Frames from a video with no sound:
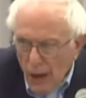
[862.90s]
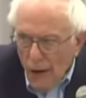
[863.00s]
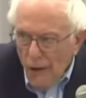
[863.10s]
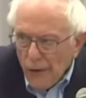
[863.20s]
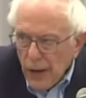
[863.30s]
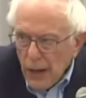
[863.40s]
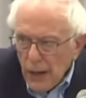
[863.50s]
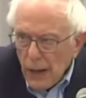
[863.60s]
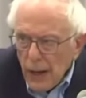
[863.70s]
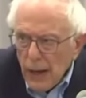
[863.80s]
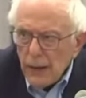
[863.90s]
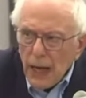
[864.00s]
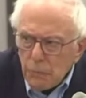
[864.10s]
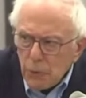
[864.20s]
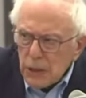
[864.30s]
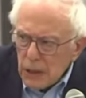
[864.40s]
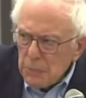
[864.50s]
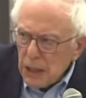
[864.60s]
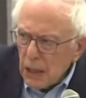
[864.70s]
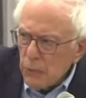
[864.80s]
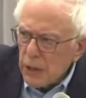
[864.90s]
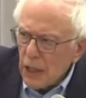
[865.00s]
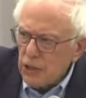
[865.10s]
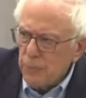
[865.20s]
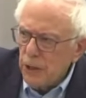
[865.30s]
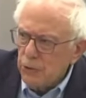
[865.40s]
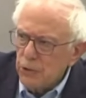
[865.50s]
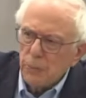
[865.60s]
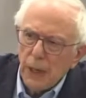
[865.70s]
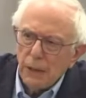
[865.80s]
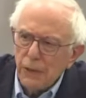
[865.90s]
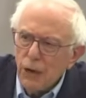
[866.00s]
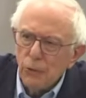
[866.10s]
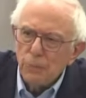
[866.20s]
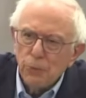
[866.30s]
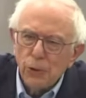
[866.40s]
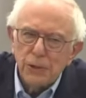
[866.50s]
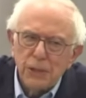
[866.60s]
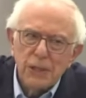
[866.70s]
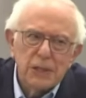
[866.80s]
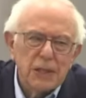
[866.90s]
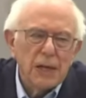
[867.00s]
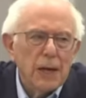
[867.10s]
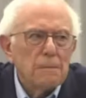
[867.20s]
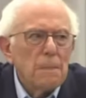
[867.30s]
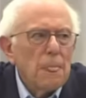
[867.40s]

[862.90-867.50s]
Okay? And that was, let me tell you what that speech was about and how important it is today.